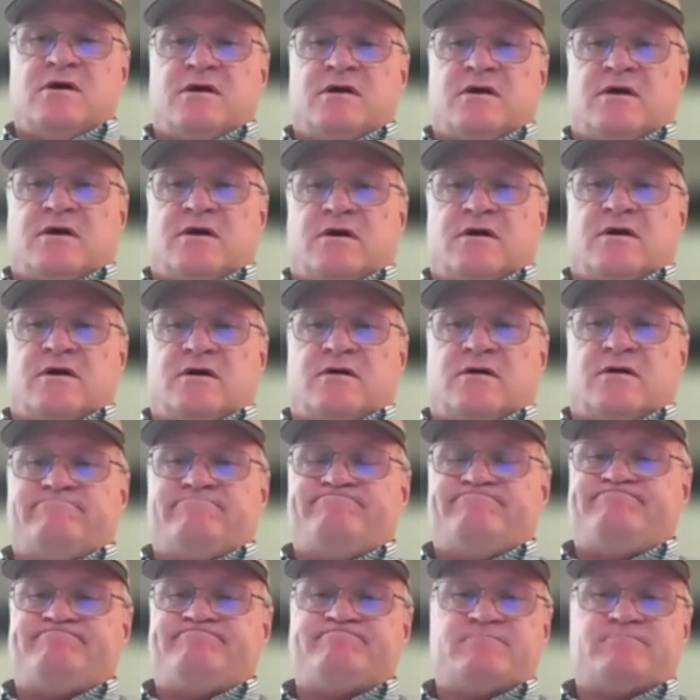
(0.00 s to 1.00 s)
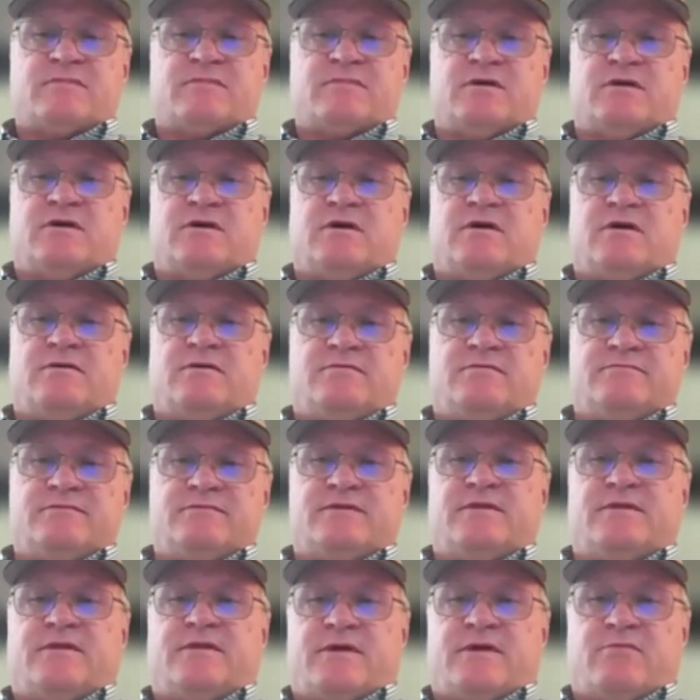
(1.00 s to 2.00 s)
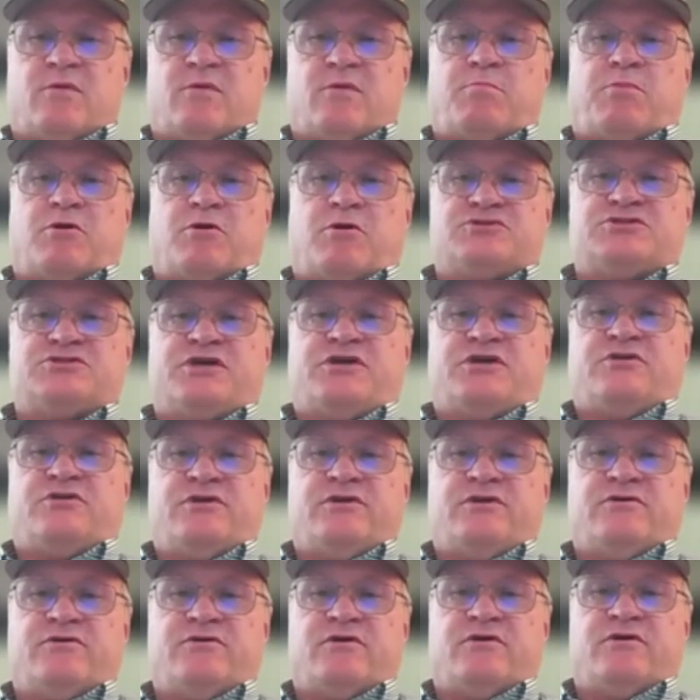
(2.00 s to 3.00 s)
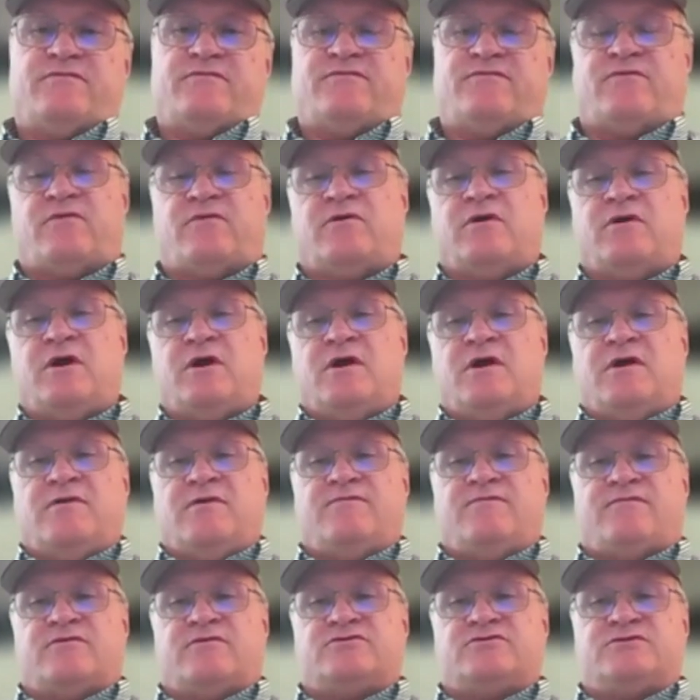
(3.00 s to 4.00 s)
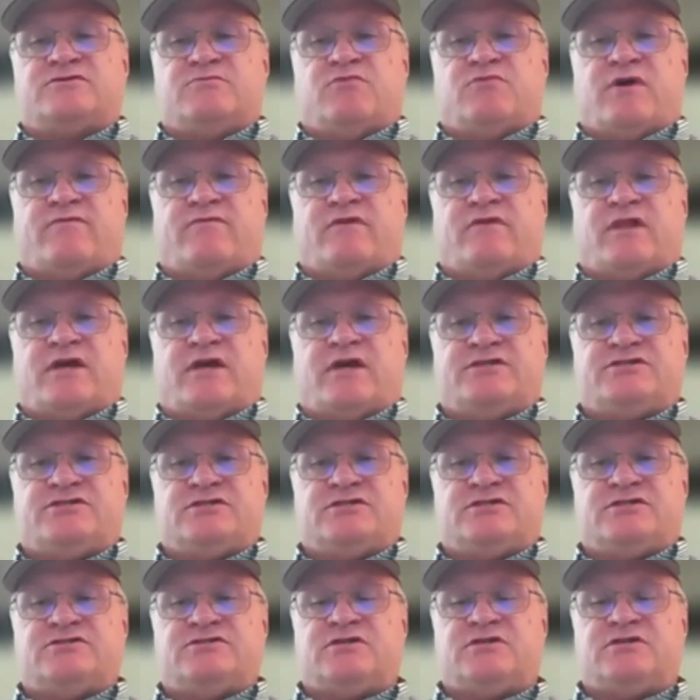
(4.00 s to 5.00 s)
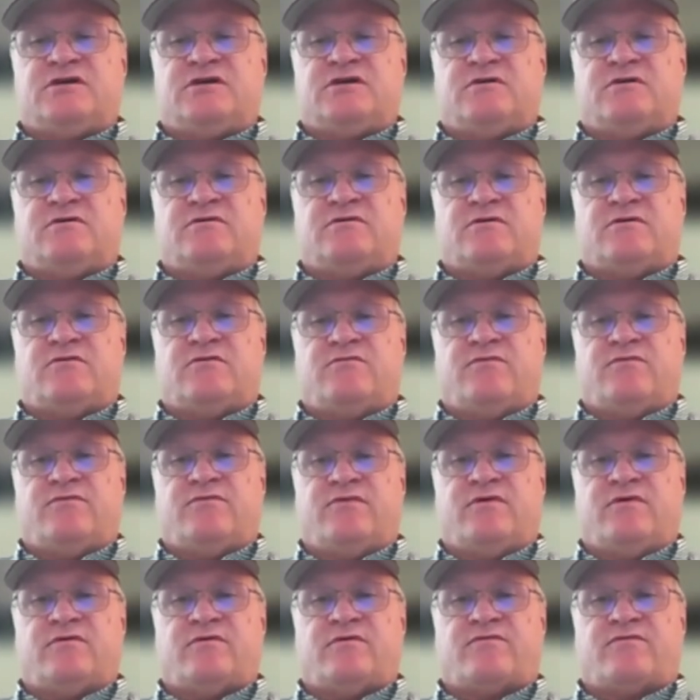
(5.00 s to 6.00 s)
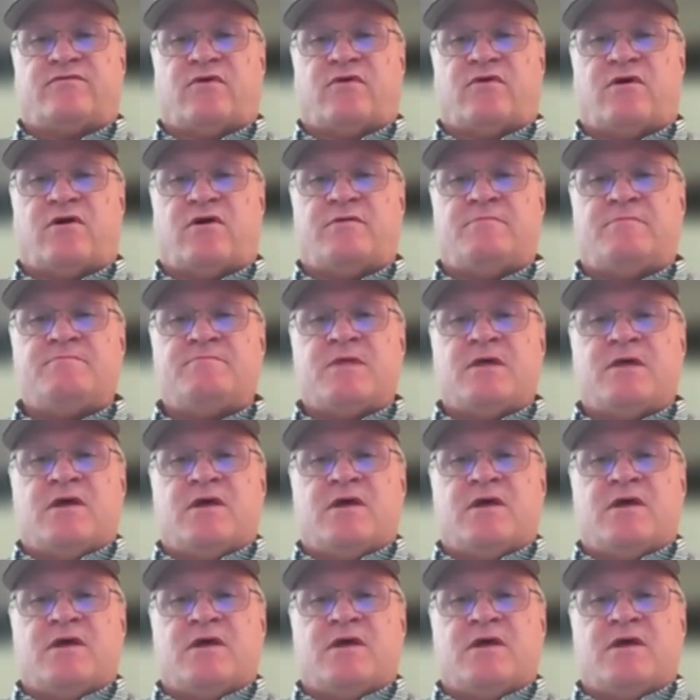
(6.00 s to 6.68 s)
They were persecuting her for some revelations with voter fraud.